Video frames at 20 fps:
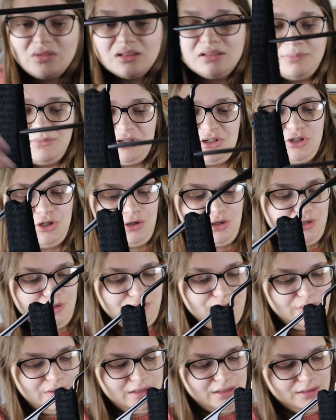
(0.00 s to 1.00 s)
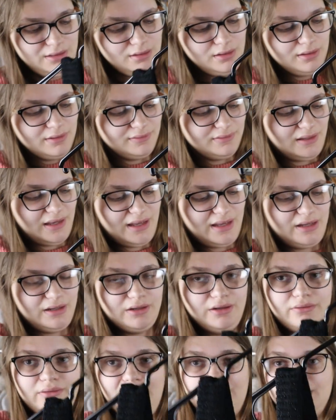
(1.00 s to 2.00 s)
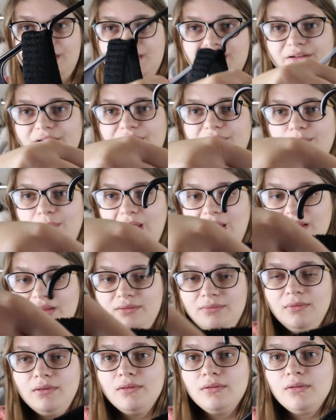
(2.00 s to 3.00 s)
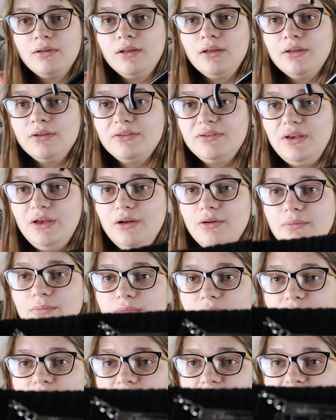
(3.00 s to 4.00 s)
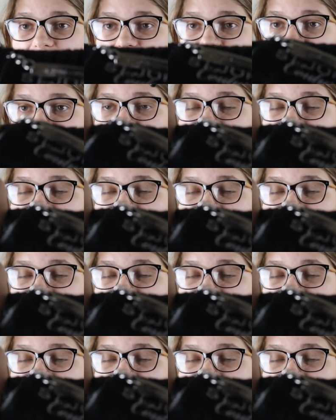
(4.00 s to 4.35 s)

Let me show you the tag right here as well. So, St.